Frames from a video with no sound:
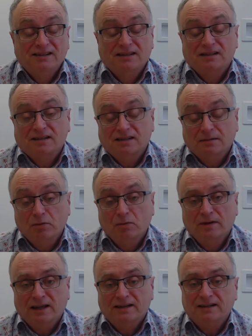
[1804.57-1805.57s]
It's a simple
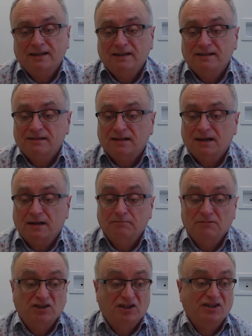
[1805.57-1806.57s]
blood test.
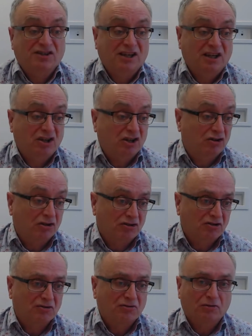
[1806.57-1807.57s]
It's just seeing your
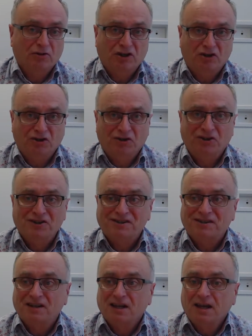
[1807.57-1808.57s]
doctor or your nurse.